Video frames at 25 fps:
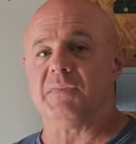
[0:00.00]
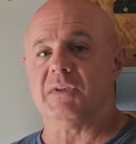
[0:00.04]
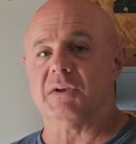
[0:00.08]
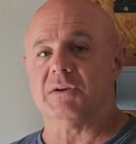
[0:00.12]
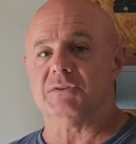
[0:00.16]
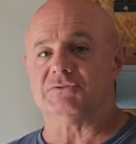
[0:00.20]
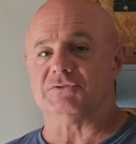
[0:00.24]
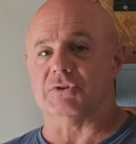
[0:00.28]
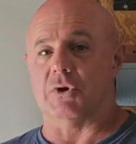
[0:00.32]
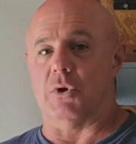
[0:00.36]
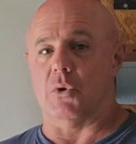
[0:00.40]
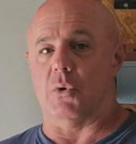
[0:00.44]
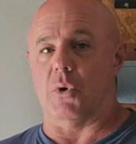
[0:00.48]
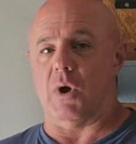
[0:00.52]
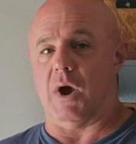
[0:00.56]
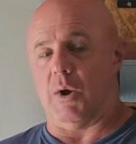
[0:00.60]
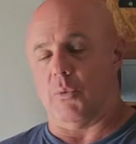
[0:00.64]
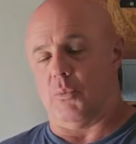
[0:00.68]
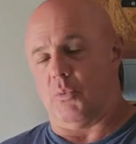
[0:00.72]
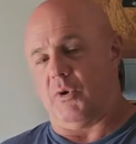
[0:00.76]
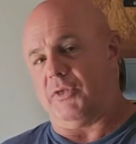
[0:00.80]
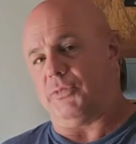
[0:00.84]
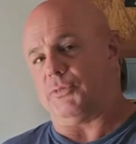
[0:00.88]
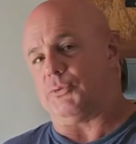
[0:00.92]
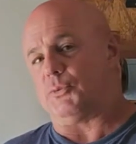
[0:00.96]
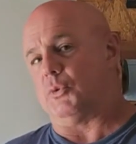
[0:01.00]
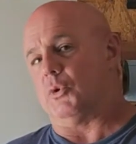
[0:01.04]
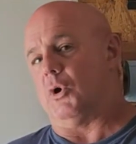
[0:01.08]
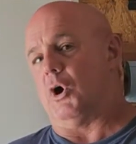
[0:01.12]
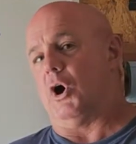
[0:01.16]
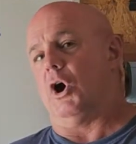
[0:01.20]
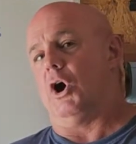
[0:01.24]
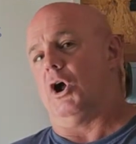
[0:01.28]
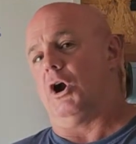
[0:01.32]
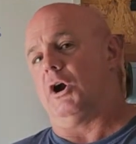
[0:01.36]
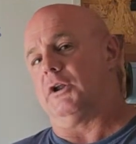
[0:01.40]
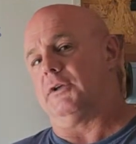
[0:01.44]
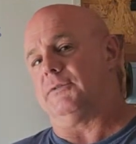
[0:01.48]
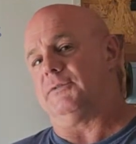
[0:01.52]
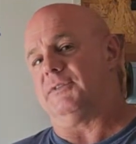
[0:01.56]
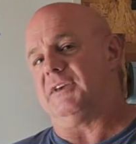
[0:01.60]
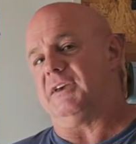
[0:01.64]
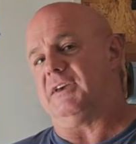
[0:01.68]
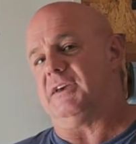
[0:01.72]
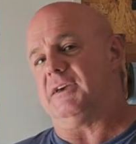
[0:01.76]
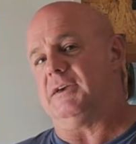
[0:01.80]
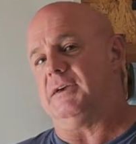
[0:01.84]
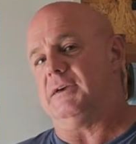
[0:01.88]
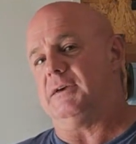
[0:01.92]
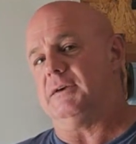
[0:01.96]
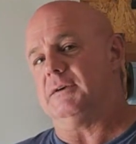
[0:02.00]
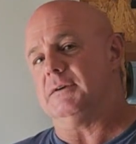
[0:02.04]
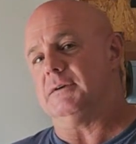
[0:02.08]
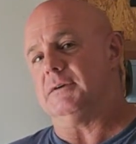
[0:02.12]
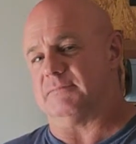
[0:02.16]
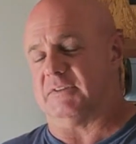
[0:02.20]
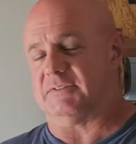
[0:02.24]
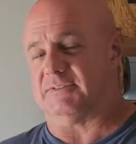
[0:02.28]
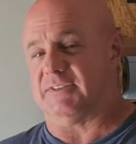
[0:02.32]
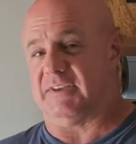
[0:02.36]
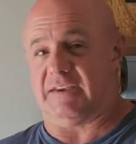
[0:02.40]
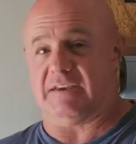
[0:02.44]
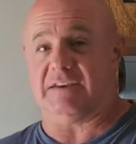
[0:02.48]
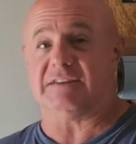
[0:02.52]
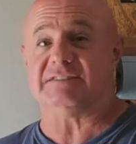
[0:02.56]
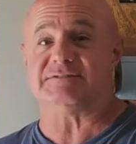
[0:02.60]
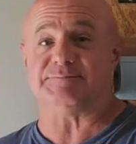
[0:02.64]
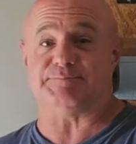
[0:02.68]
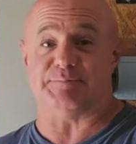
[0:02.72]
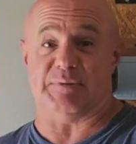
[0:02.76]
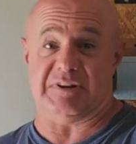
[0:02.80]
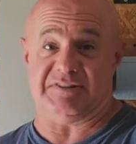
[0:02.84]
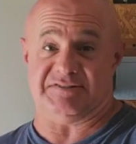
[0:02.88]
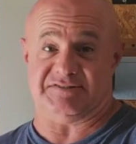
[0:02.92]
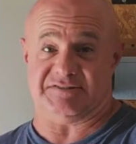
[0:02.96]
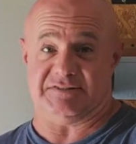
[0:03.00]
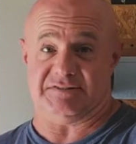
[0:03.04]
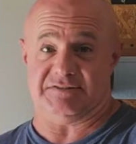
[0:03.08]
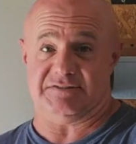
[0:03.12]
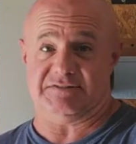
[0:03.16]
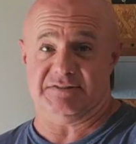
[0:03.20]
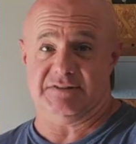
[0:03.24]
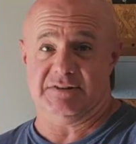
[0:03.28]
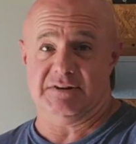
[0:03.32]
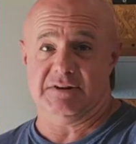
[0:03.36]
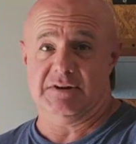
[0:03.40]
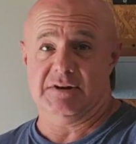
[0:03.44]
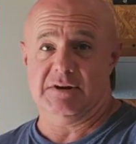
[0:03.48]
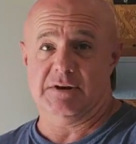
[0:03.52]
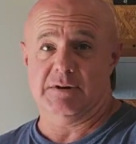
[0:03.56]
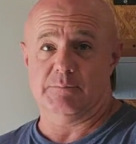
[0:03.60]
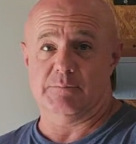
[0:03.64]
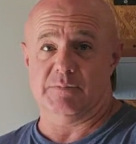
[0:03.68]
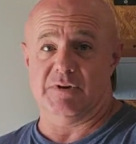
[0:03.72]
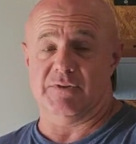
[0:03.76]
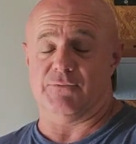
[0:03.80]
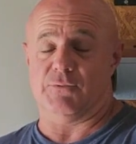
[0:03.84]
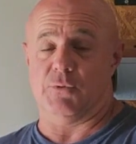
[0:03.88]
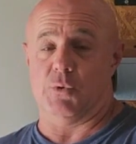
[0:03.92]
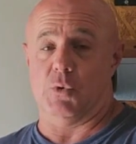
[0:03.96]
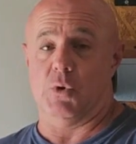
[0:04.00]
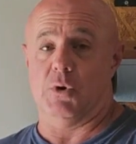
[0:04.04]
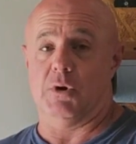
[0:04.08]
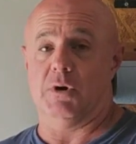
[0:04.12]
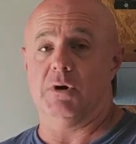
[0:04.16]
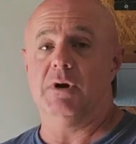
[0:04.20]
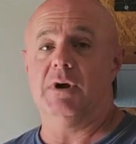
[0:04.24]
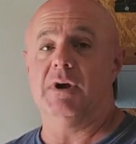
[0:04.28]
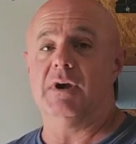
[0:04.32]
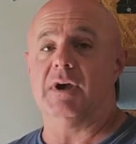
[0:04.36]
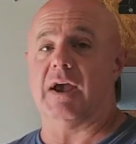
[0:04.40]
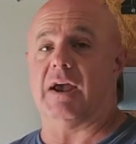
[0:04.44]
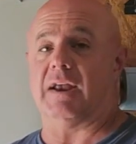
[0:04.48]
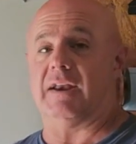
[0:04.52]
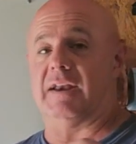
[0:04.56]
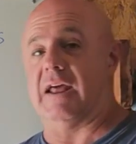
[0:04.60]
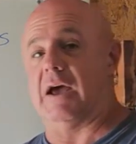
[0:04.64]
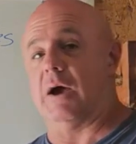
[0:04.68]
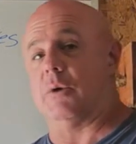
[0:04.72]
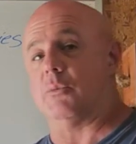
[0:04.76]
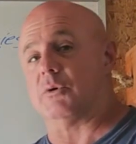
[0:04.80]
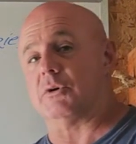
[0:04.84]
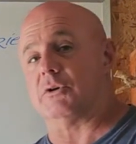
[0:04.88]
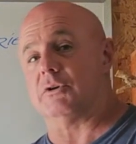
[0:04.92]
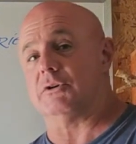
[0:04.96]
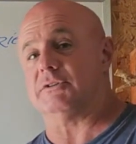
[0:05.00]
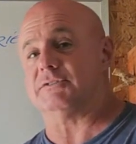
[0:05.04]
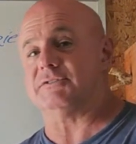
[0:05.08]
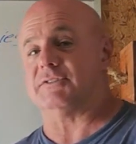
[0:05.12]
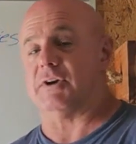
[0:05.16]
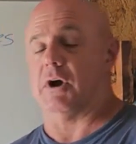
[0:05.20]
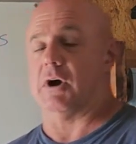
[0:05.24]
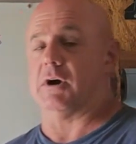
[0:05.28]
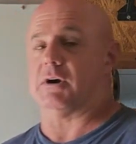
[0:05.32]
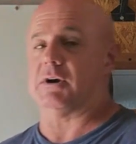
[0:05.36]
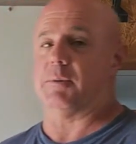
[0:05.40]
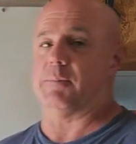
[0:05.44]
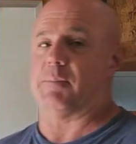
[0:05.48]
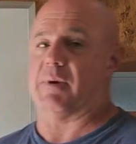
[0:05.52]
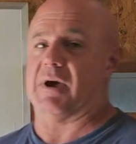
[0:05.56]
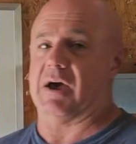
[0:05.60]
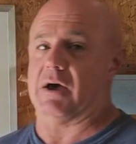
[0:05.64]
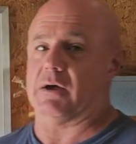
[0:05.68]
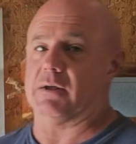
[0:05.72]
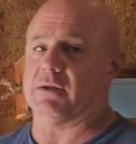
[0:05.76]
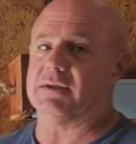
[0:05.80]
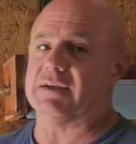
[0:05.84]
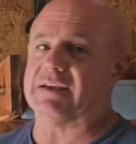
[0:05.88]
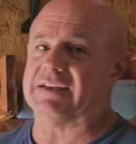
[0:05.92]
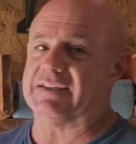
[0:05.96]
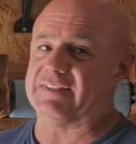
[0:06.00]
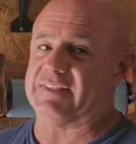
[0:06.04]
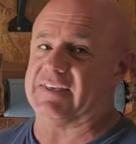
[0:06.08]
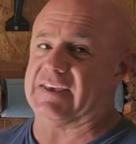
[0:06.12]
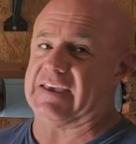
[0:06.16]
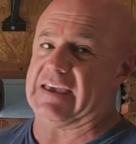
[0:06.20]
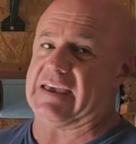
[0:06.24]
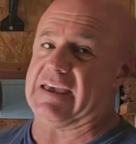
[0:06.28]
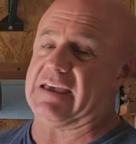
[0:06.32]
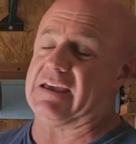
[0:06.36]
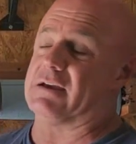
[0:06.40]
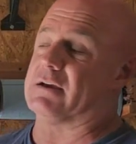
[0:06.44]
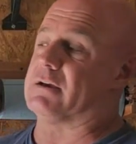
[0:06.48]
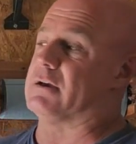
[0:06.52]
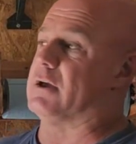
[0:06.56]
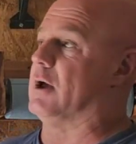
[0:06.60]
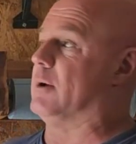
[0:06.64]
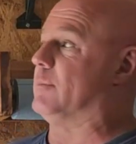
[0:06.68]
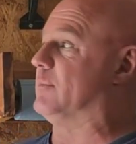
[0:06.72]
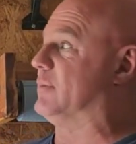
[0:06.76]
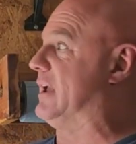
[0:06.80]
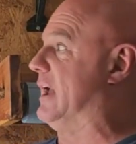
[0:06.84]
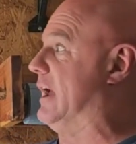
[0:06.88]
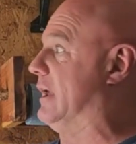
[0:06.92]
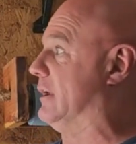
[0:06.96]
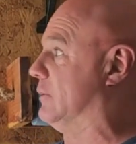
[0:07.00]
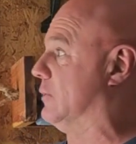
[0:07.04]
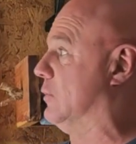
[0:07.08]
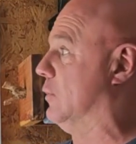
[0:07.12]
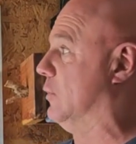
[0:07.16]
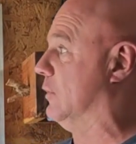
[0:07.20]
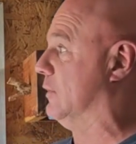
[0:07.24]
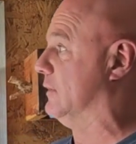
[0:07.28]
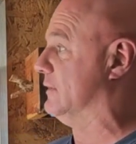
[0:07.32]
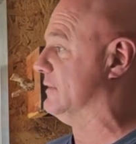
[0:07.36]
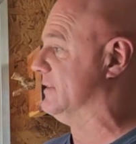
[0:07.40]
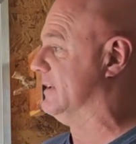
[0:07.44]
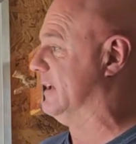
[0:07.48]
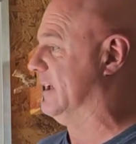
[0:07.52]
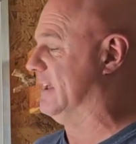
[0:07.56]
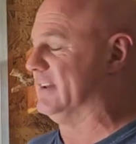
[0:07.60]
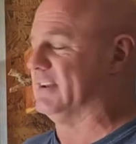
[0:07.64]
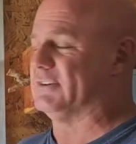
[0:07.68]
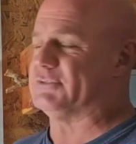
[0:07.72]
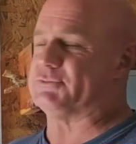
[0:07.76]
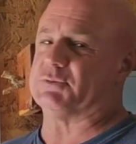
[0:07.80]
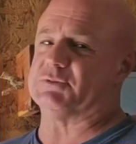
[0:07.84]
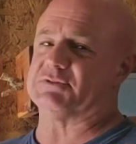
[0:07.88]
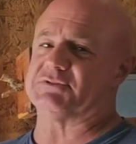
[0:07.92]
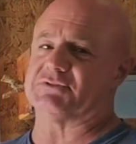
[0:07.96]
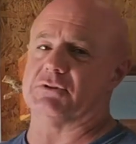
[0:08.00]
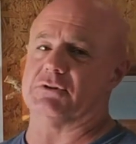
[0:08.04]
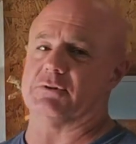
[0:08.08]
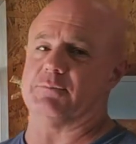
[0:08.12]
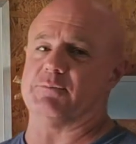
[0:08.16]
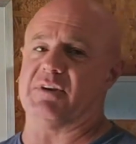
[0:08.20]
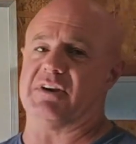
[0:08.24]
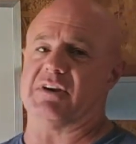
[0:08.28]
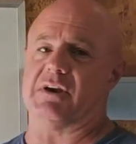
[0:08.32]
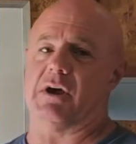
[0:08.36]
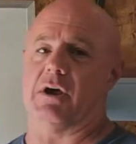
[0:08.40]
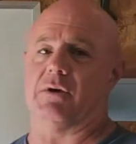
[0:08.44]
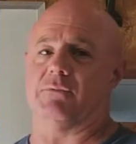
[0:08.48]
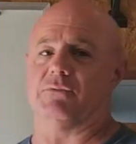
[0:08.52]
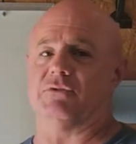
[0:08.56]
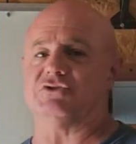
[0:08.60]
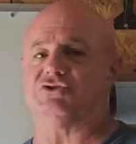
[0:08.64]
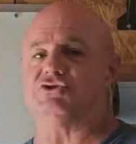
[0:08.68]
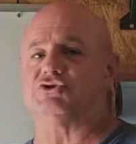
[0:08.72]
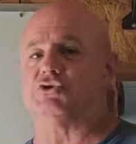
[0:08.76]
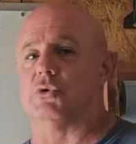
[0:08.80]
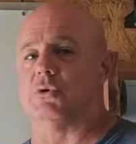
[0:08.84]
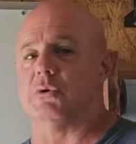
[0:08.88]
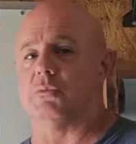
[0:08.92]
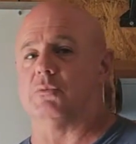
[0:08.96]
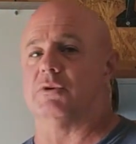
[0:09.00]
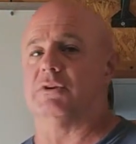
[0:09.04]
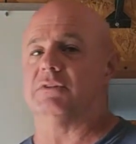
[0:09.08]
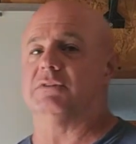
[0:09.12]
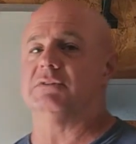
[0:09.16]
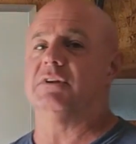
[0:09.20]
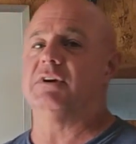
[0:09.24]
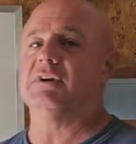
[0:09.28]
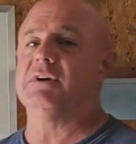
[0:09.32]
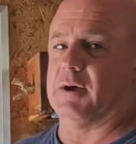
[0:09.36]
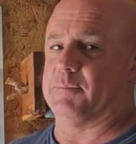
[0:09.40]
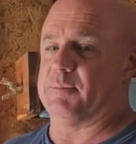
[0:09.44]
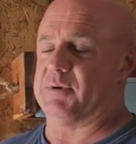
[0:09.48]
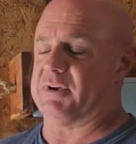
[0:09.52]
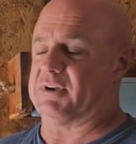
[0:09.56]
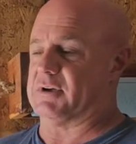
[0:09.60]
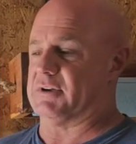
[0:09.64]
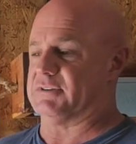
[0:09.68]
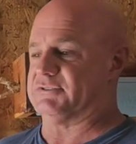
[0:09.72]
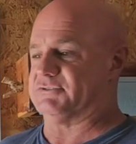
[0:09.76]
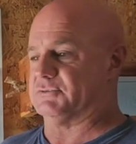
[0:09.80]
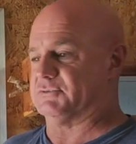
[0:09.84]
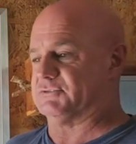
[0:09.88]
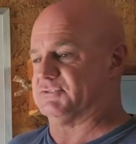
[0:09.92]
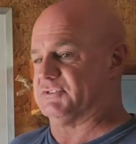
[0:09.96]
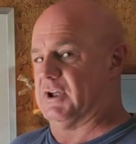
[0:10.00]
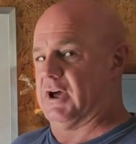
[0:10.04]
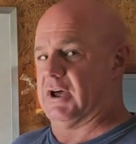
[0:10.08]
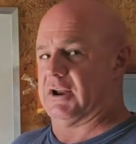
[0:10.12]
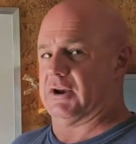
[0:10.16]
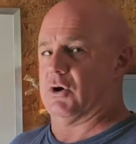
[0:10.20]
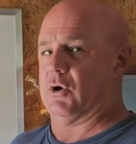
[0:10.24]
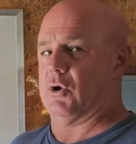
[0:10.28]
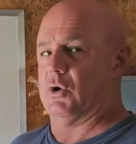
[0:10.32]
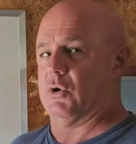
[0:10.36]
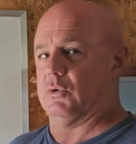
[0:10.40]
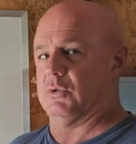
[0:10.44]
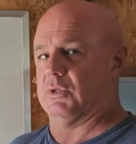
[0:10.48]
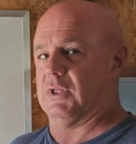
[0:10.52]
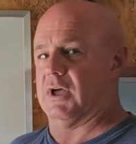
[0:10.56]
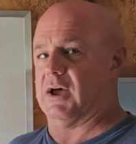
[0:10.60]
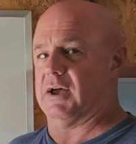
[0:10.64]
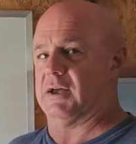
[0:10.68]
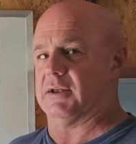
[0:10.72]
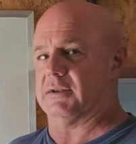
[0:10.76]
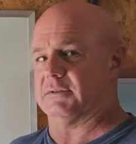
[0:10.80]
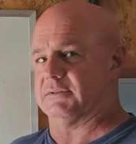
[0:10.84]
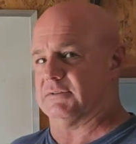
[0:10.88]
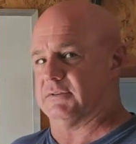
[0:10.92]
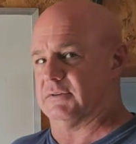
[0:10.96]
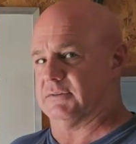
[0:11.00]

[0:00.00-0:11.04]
So I went through all of the expenses before, and now we're going to talk about the income categories. And this one's going to be kind of a short one because there's not a whole lot.